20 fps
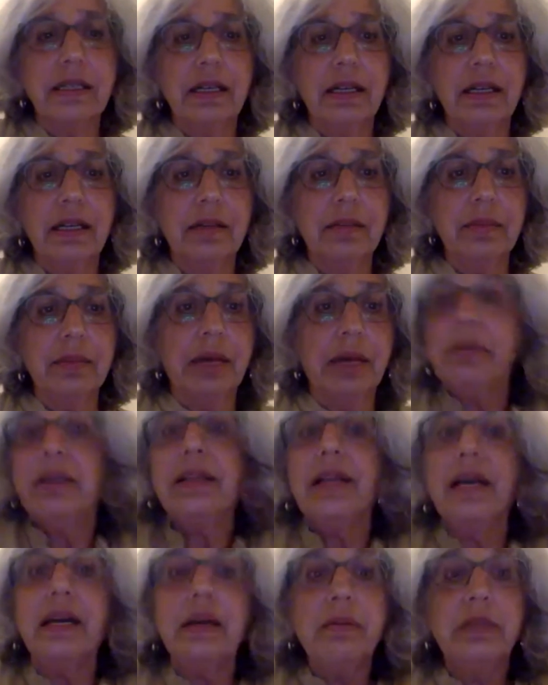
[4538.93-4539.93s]

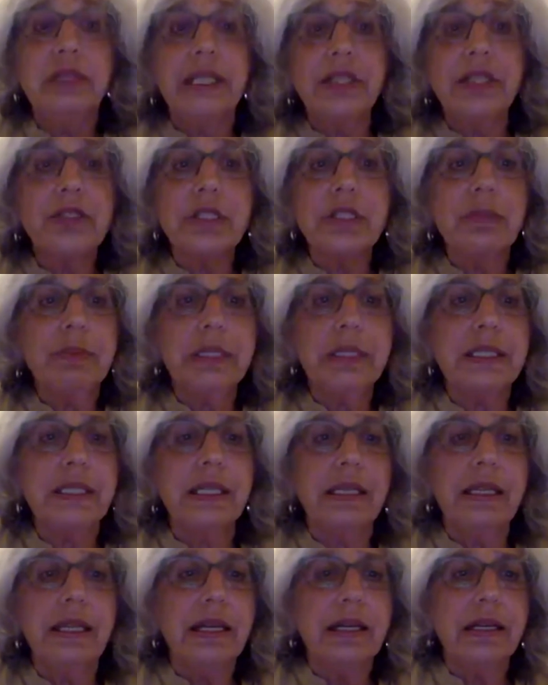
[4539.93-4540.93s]
And teachers have been
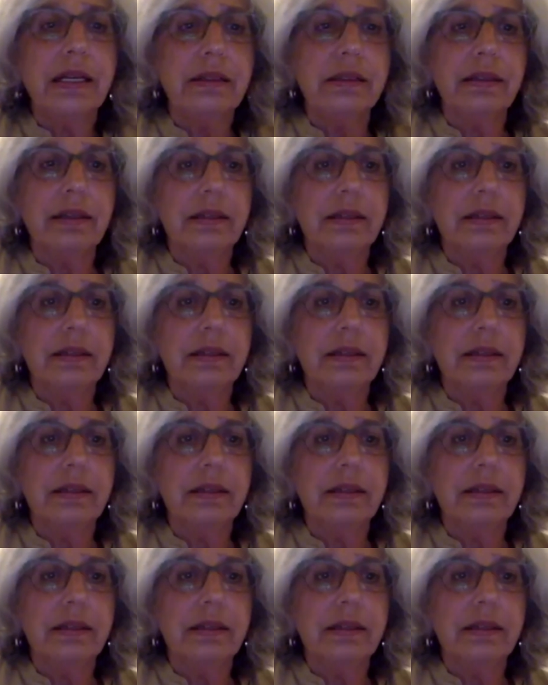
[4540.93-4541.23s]
saying that,